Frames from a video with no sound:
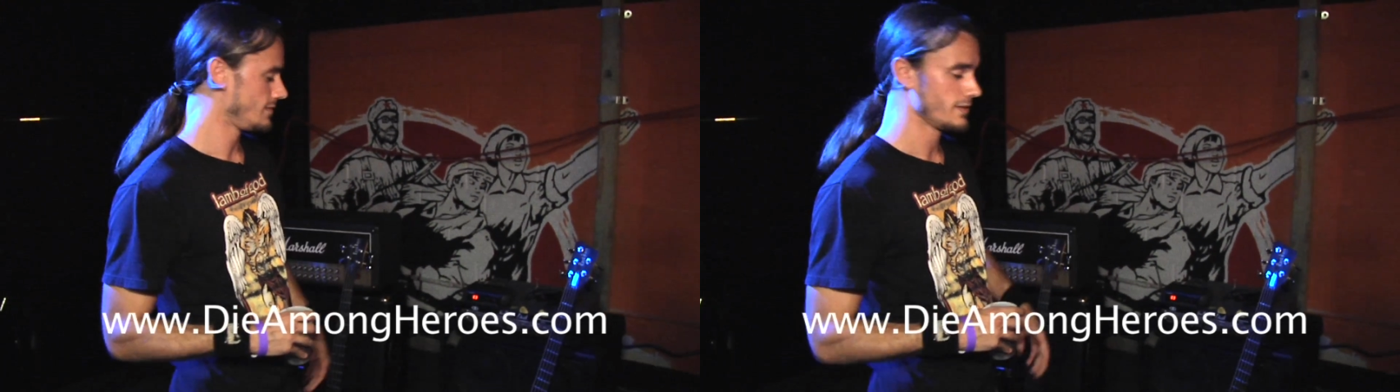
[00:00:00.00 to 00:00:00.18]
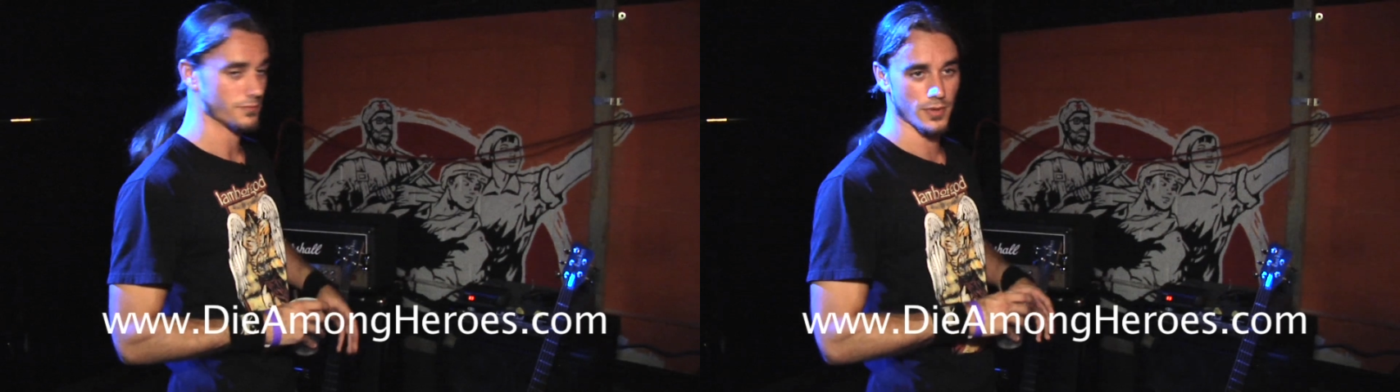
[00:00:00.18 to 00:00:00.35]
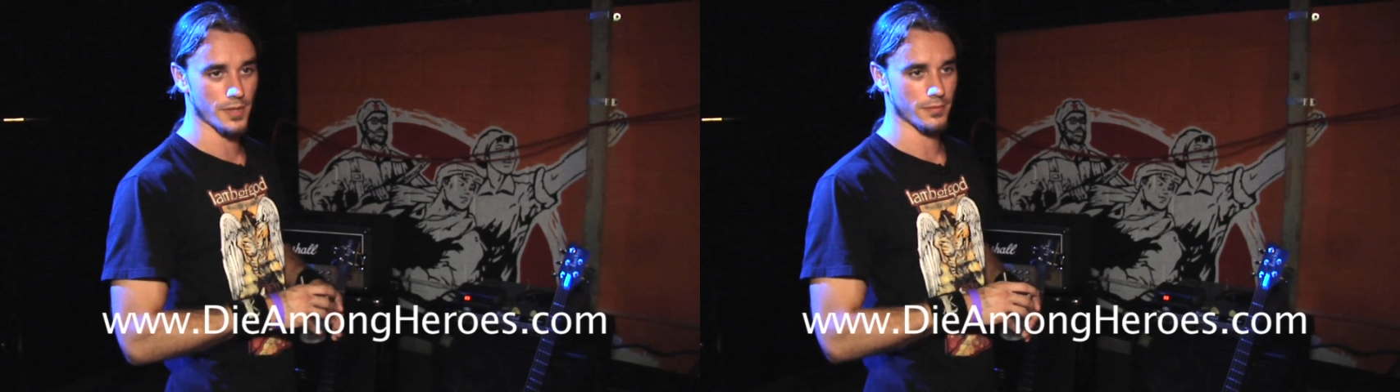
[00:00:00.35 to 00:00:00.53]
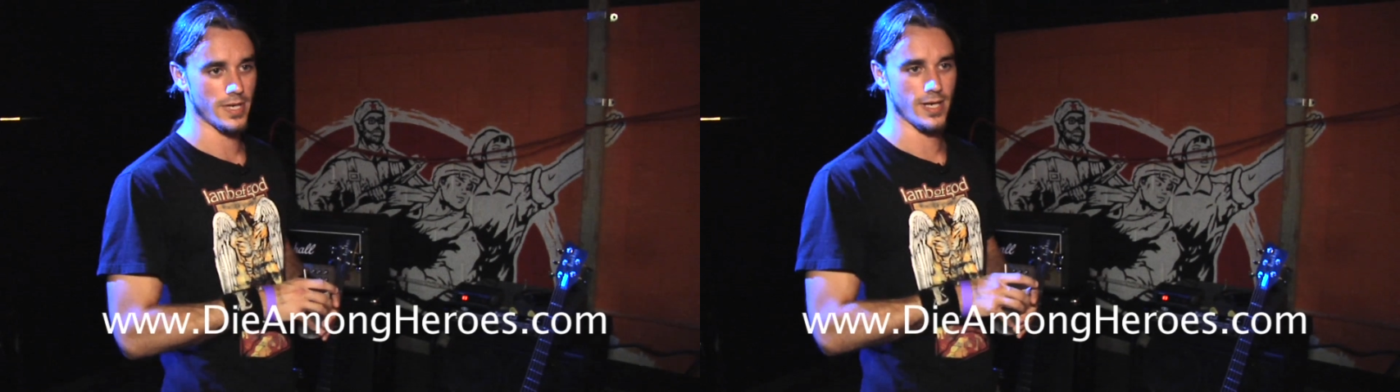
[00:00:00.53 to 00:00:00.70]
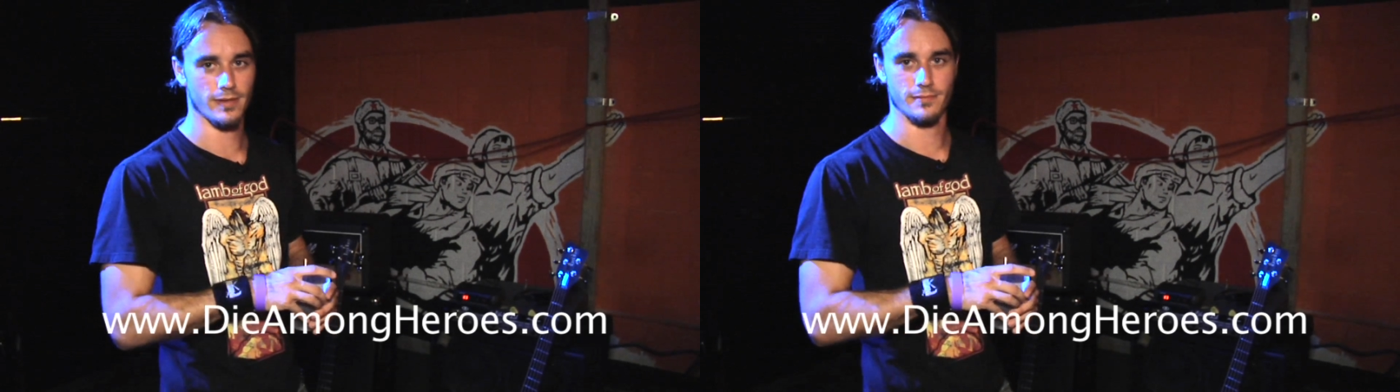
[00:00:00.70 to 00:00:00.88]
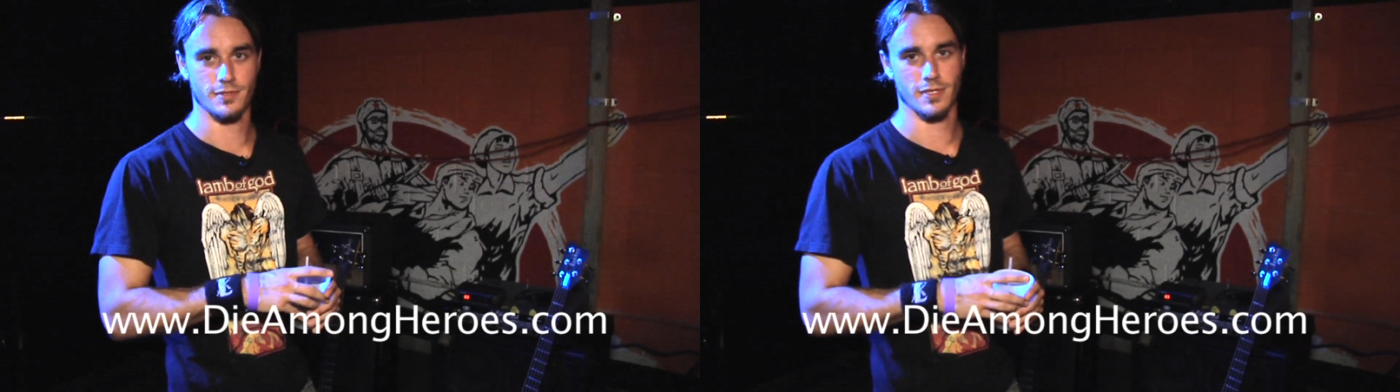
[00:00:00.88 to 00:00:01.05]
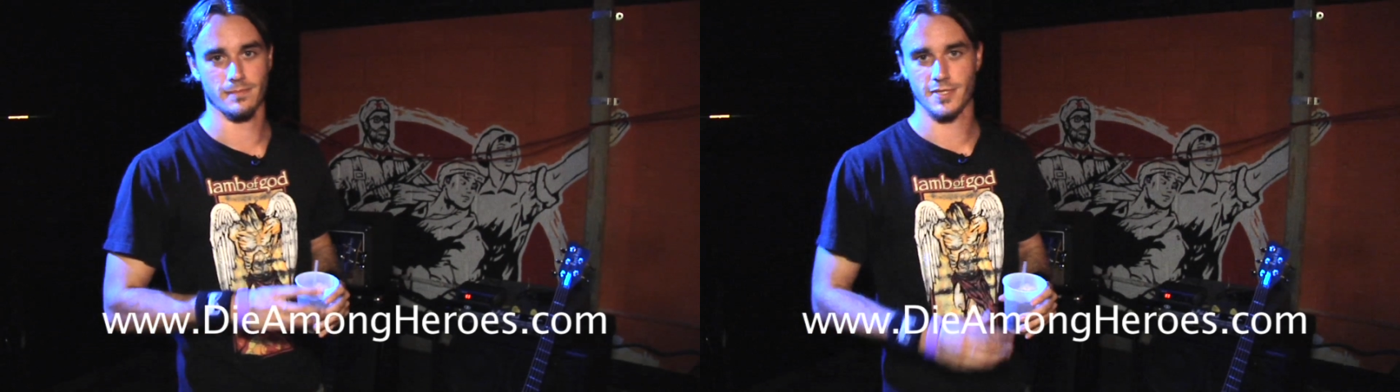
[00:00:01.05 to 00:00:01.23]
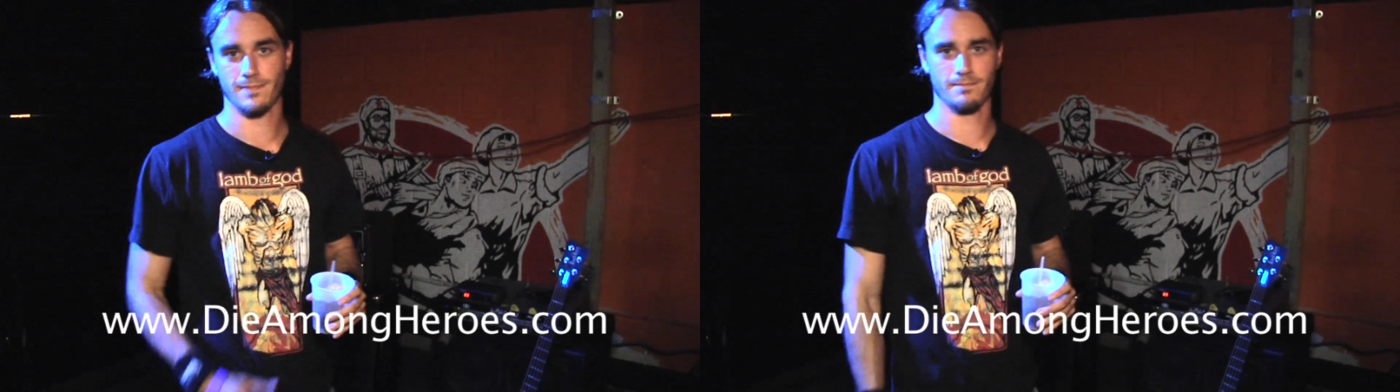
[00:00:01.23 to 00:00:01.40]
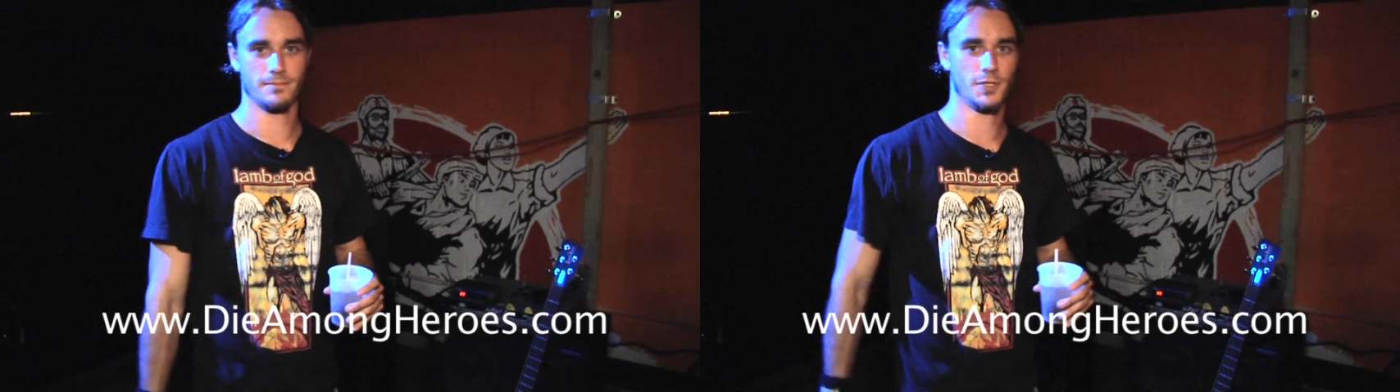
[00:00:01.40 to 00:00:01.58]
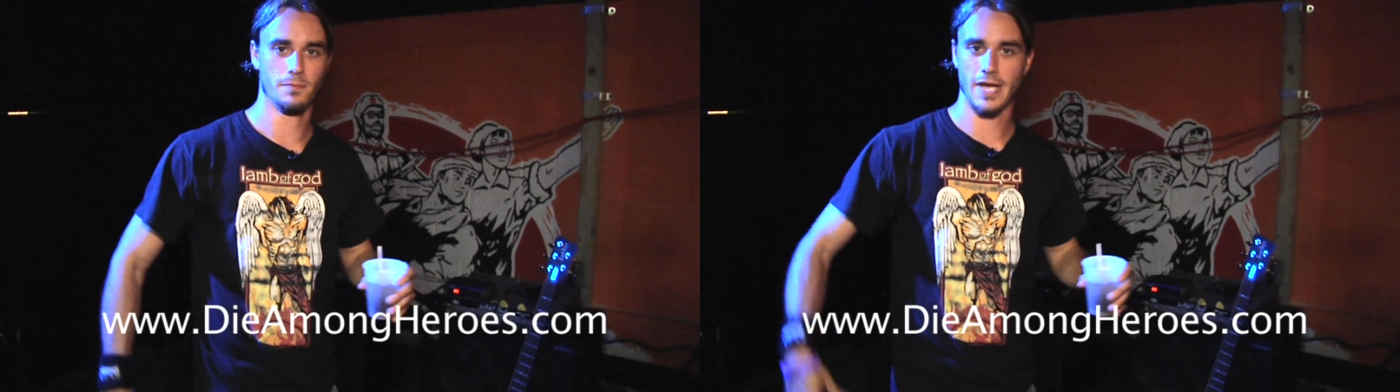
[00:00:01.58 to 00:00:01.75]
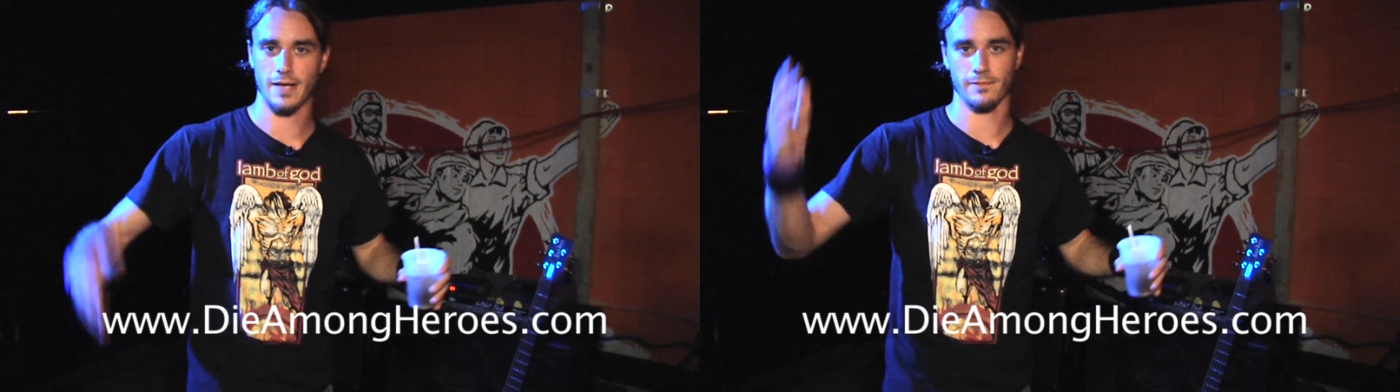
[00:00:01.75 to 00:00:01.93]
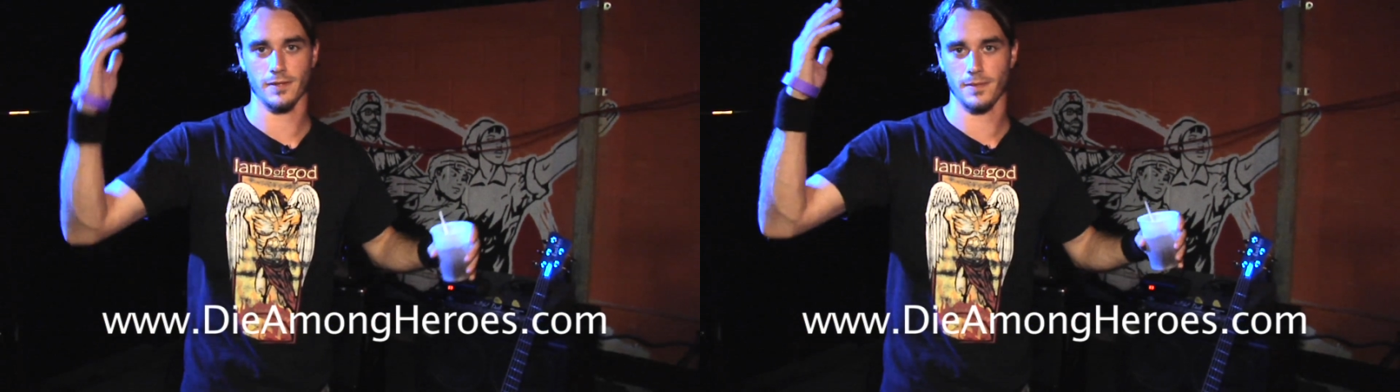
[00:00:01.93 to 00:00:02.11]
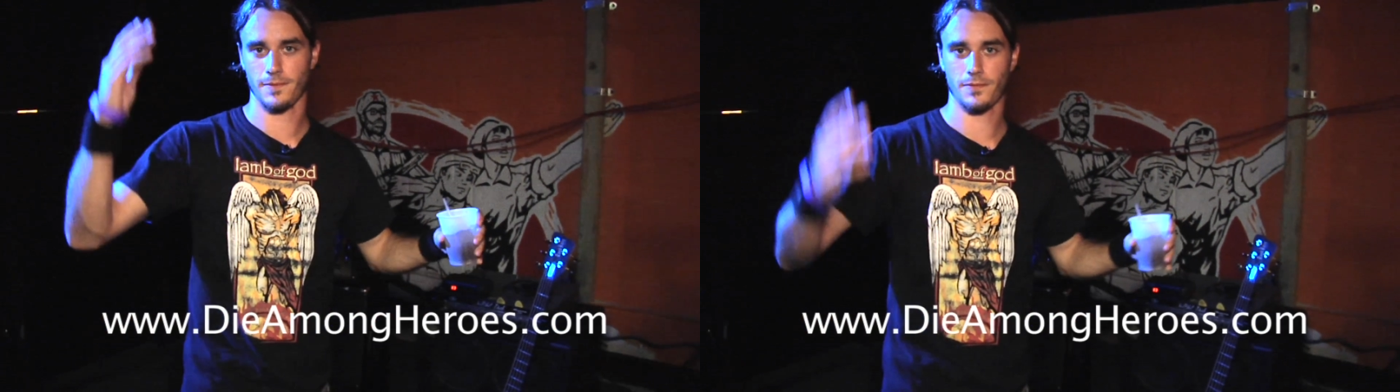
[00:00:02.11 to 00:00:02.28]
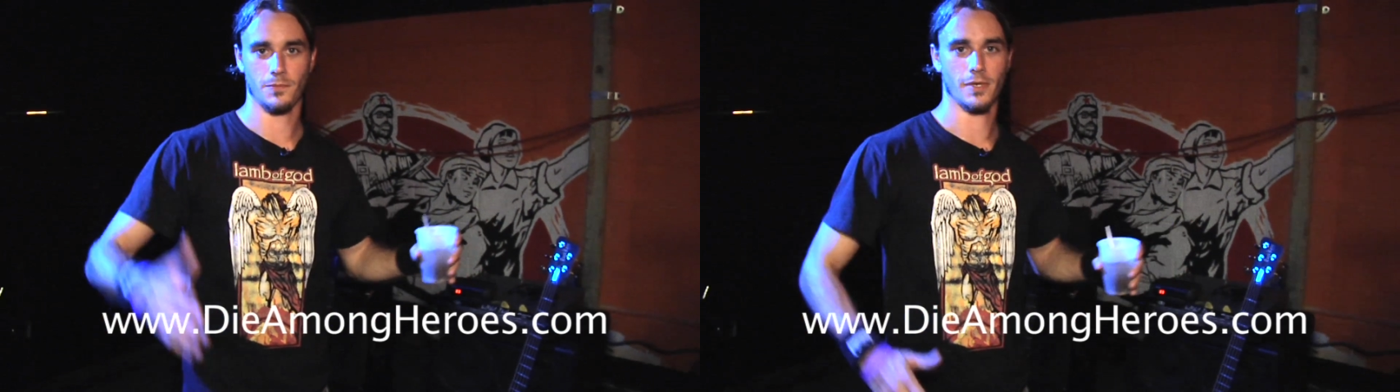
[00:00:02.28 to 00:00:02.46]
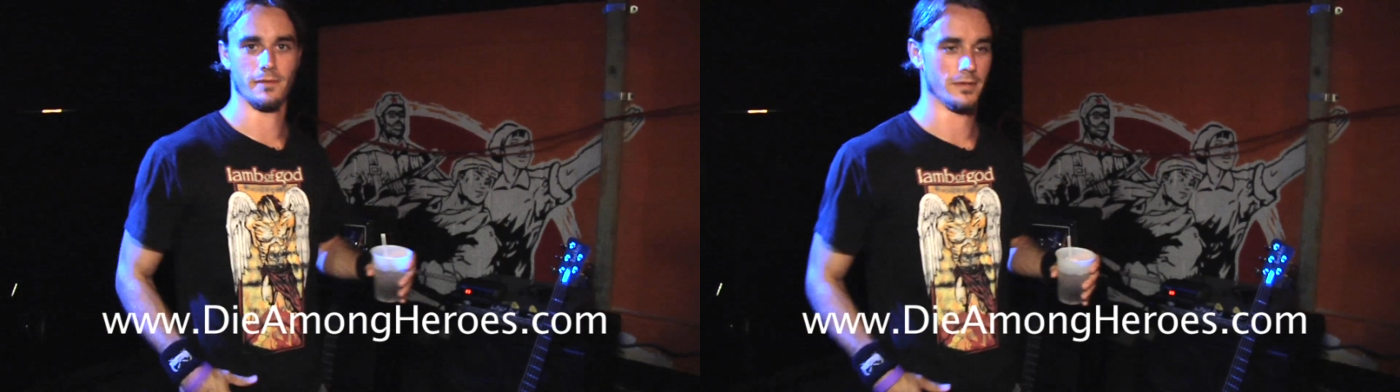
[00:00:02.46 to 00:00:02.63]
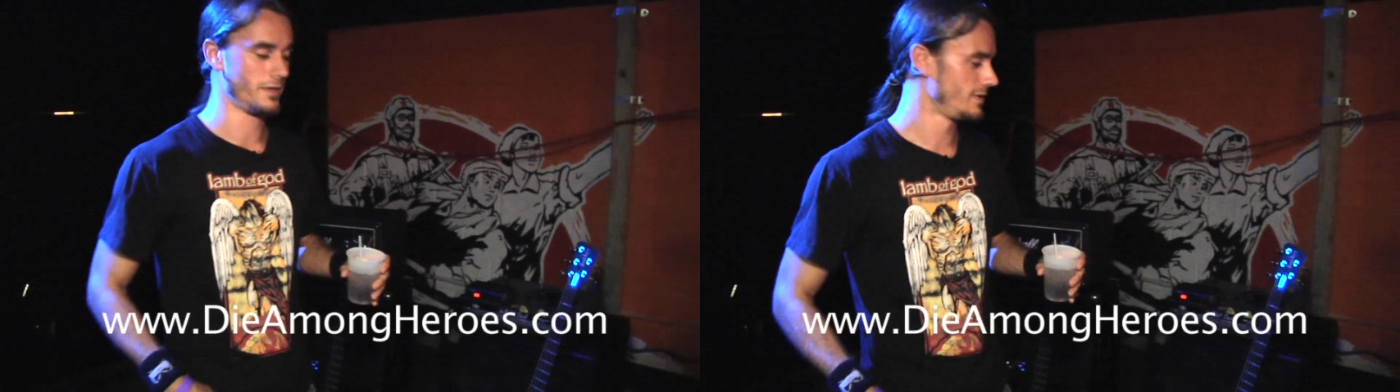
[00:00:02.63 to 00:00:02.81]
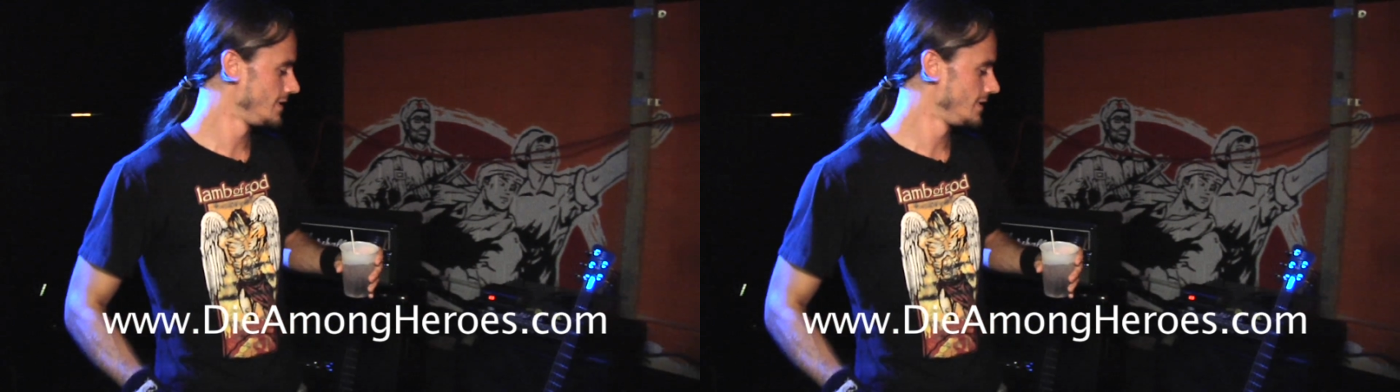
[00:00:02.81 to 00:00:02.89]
Run around, jump, do backflips, whatever.